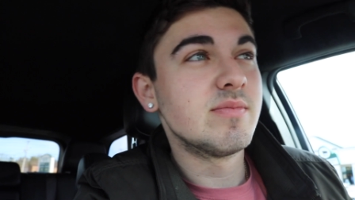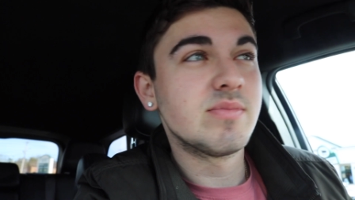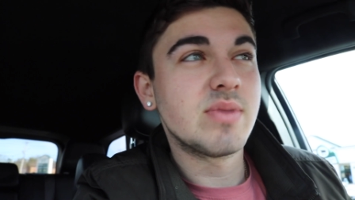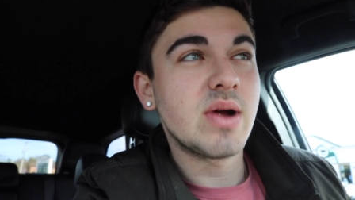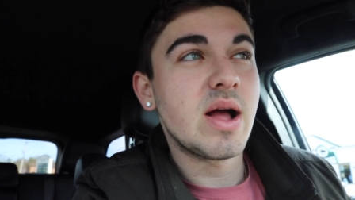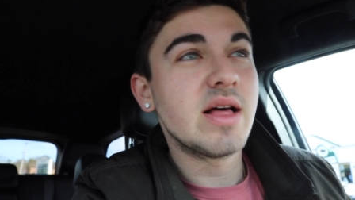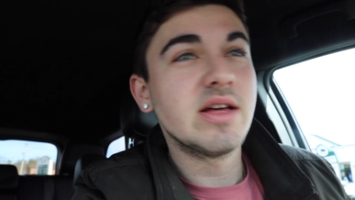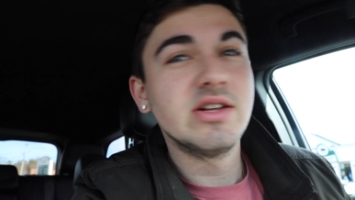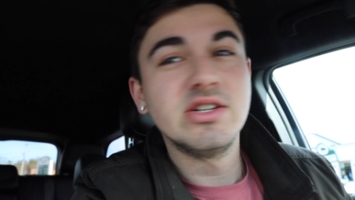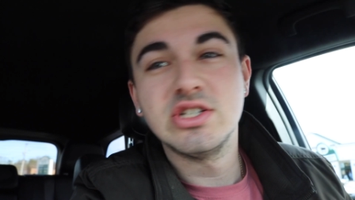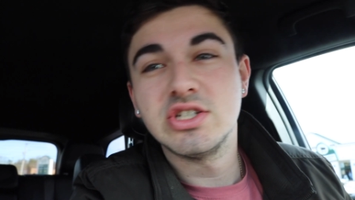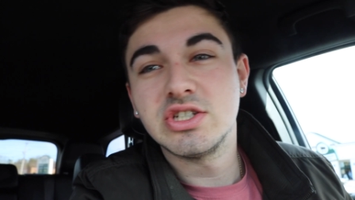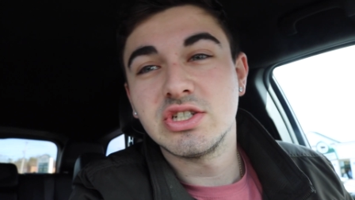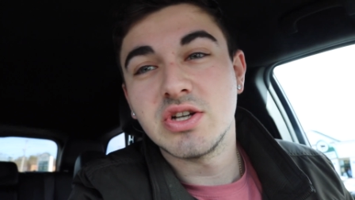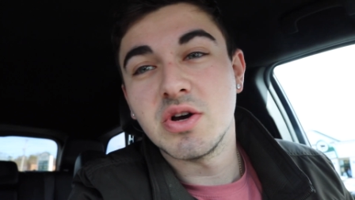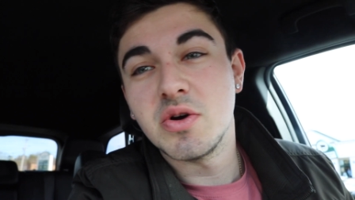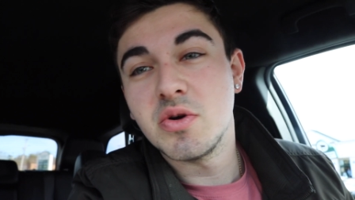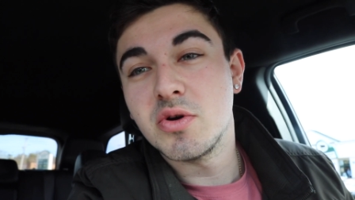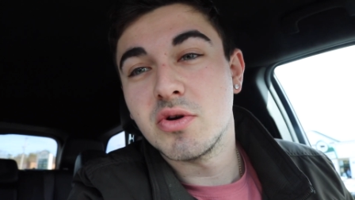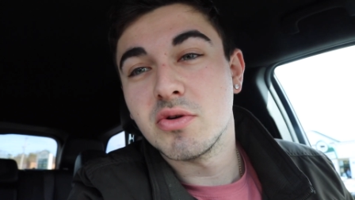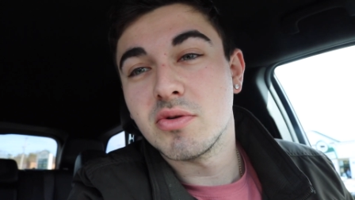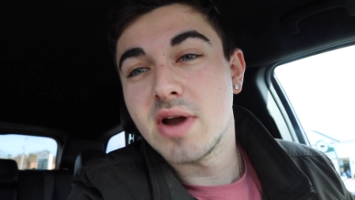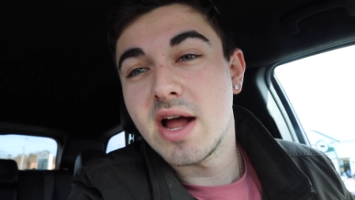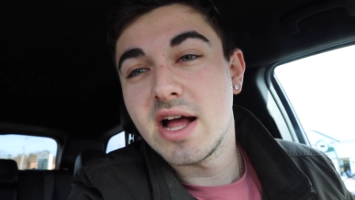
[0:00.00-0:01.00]
probably just
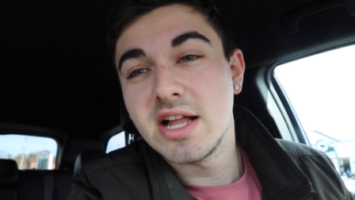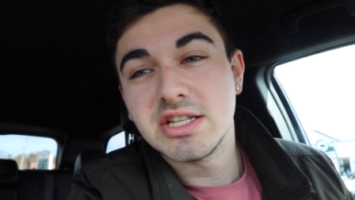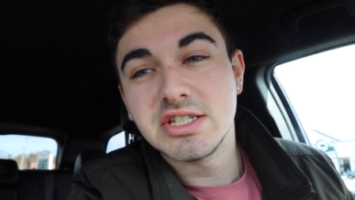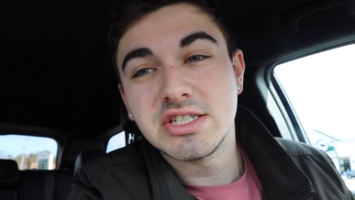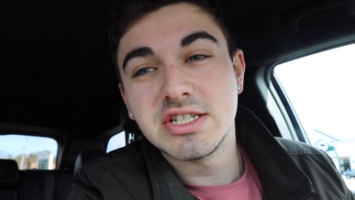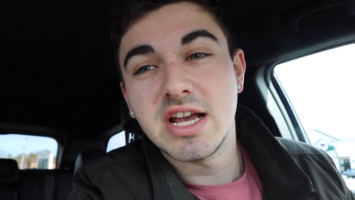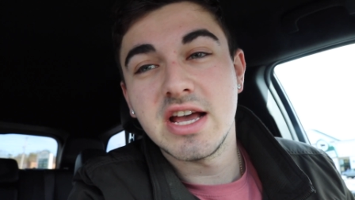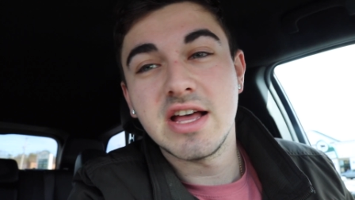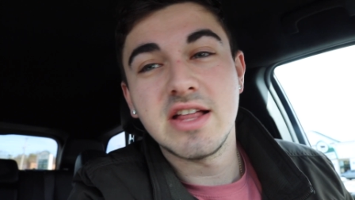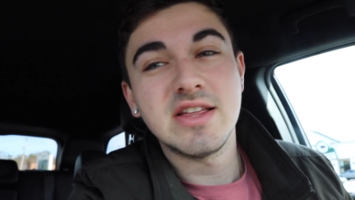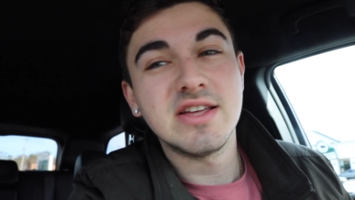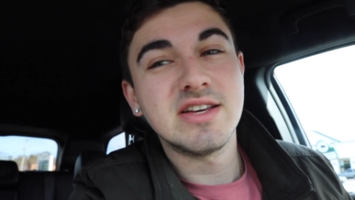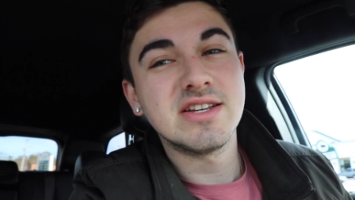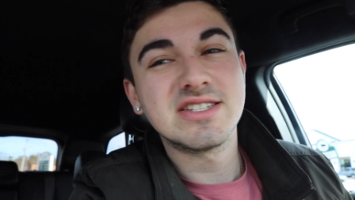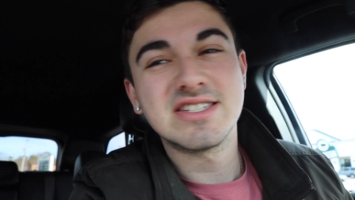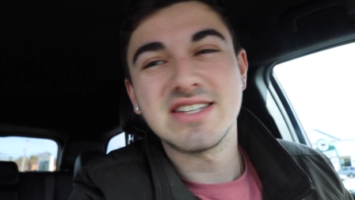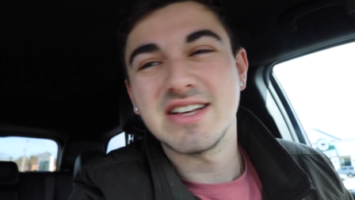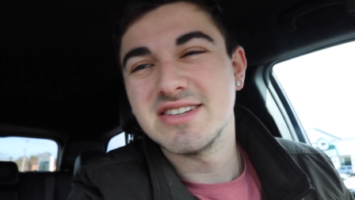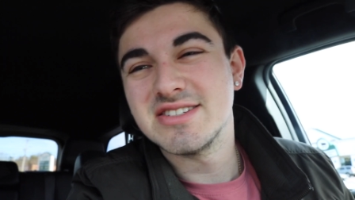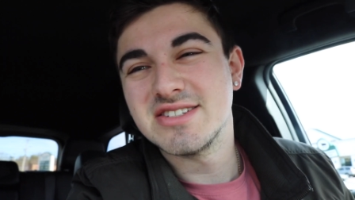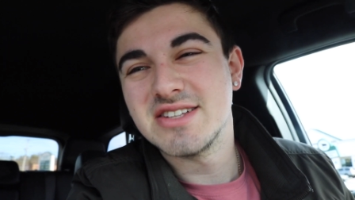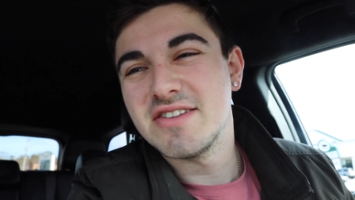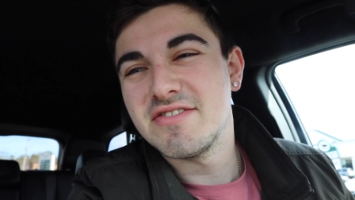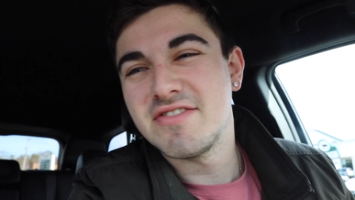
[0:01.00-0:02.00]
go garage selling,
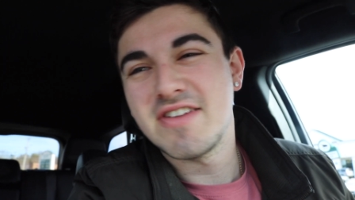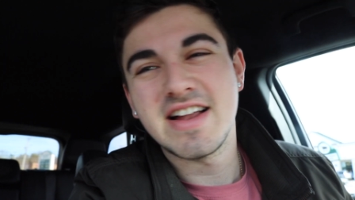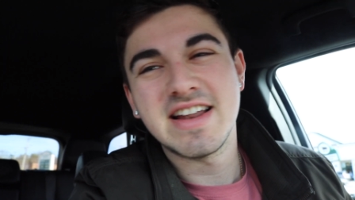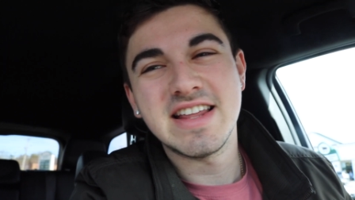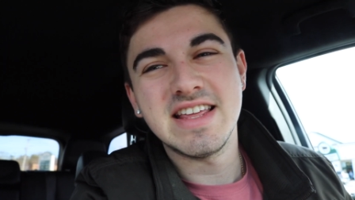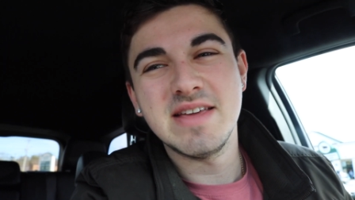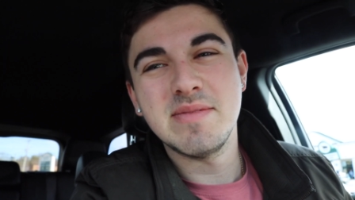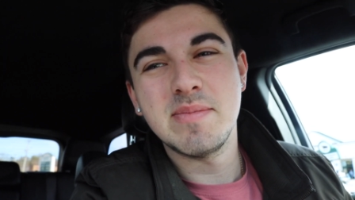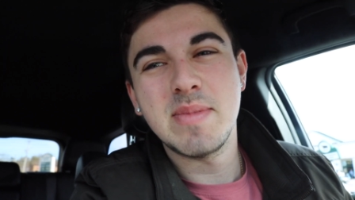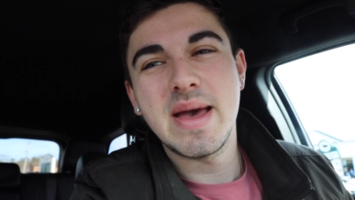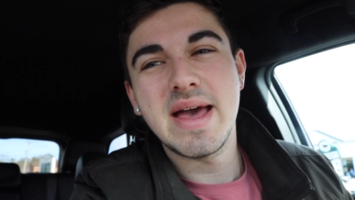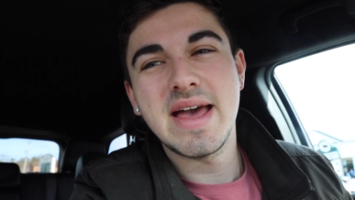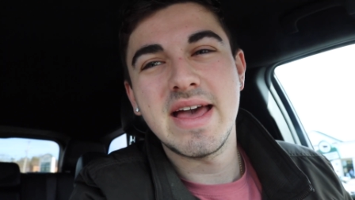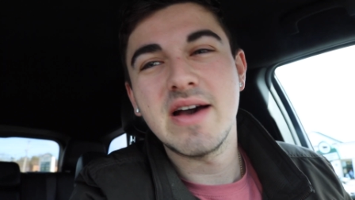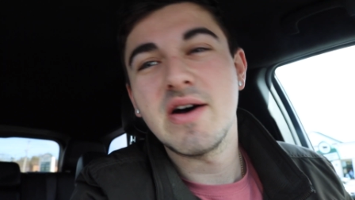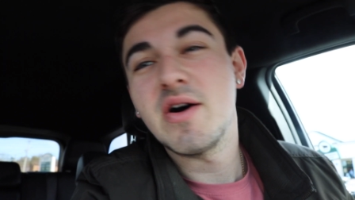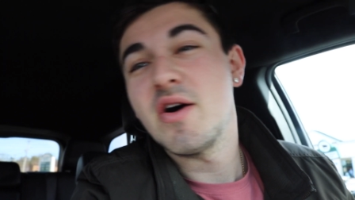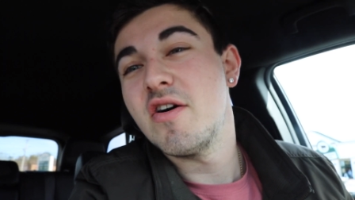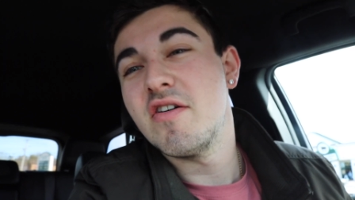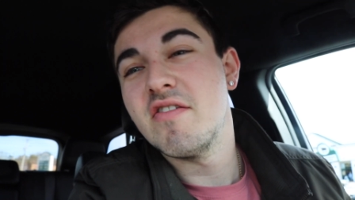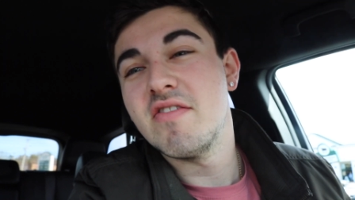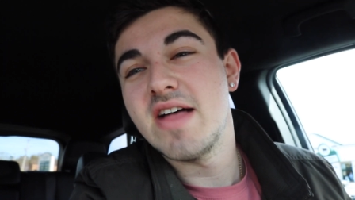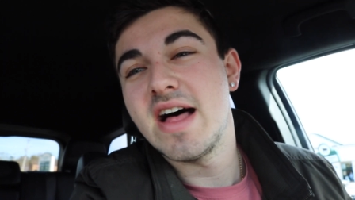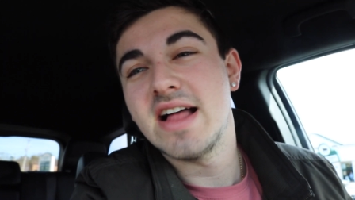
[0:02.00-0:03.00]
sell stuff on eBay,
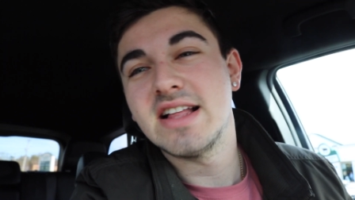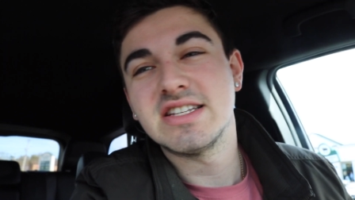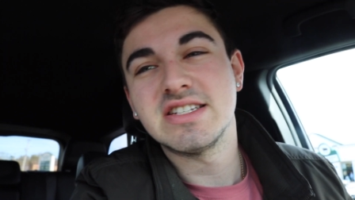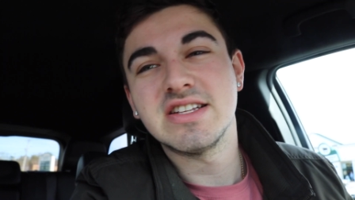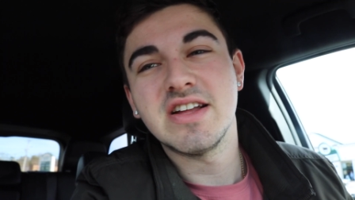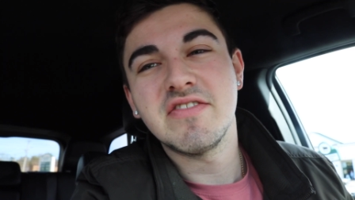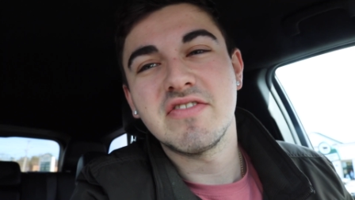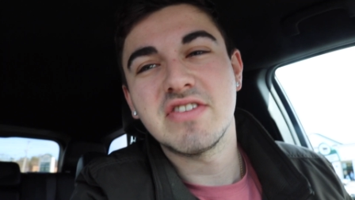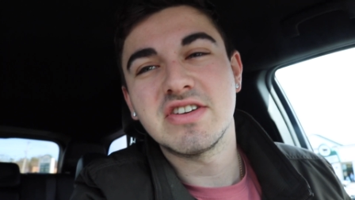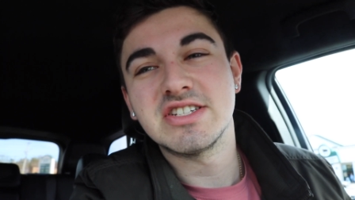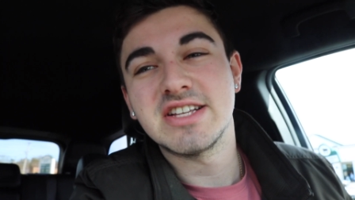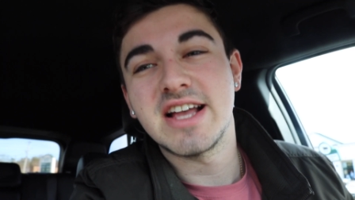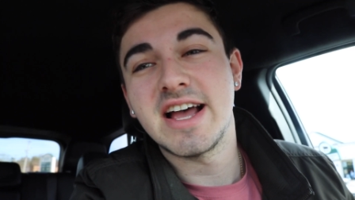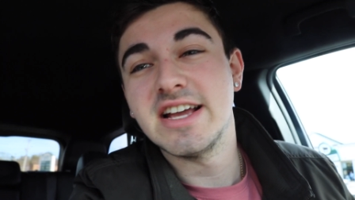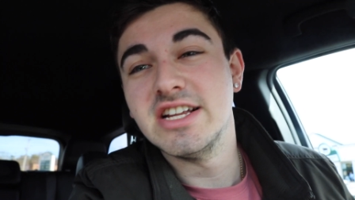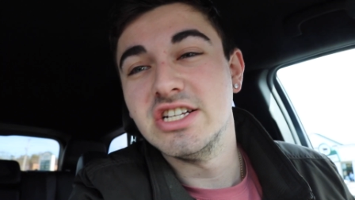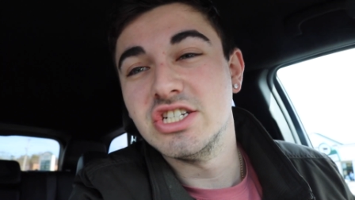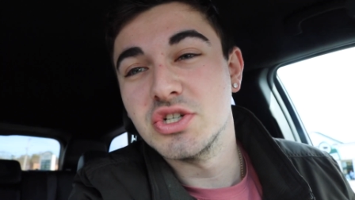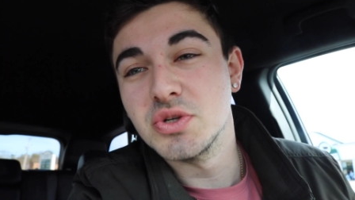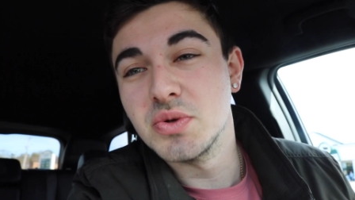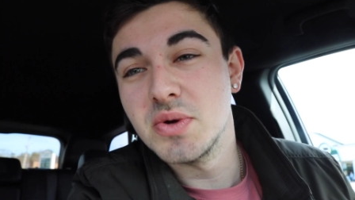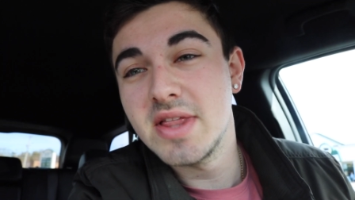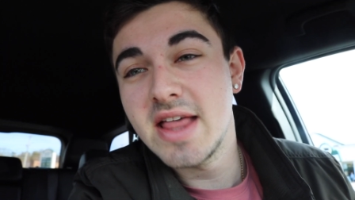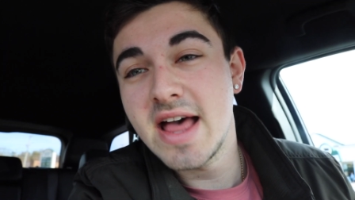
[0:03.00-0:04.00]
all of that stuff, because I
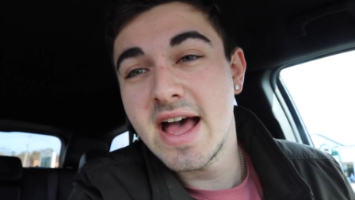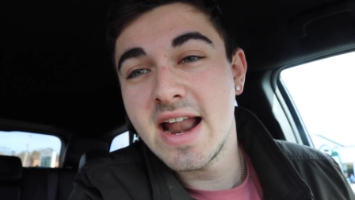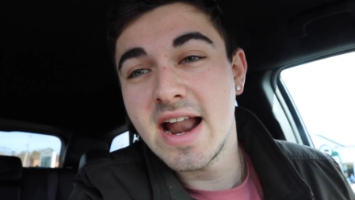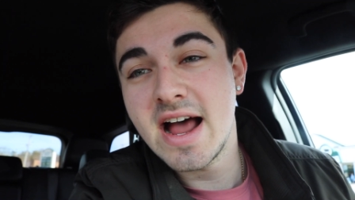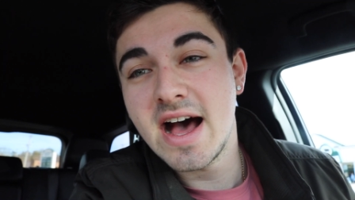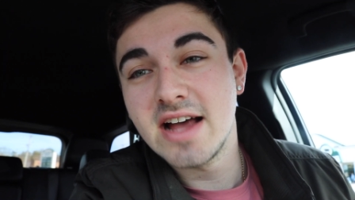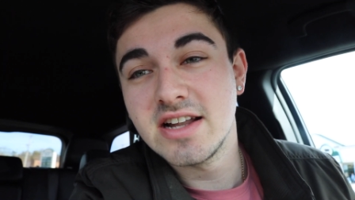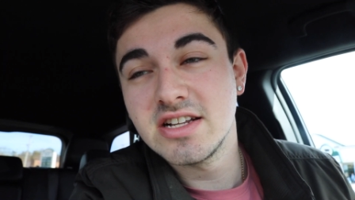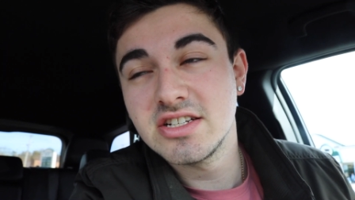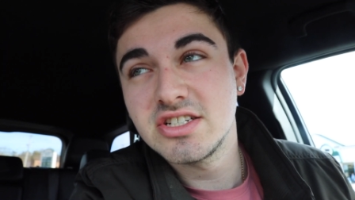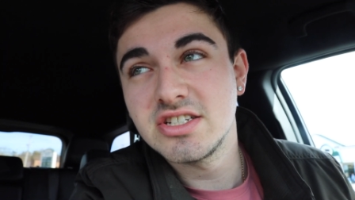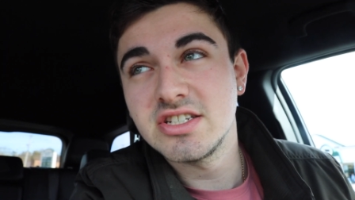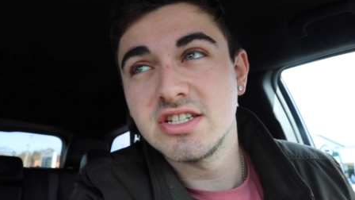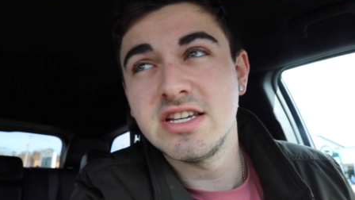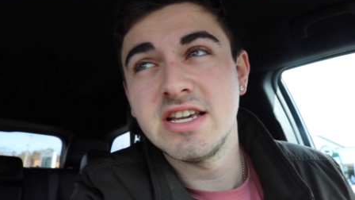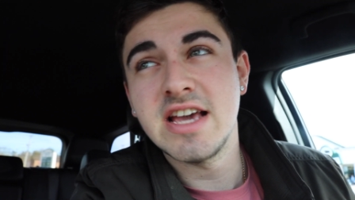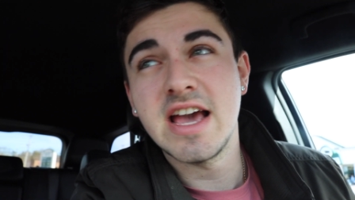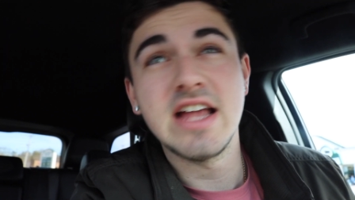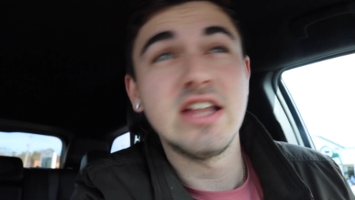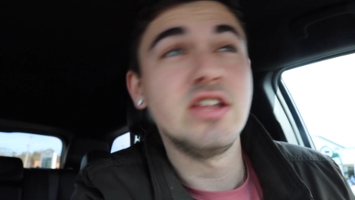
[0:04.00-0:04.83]
enjoy that, honestly.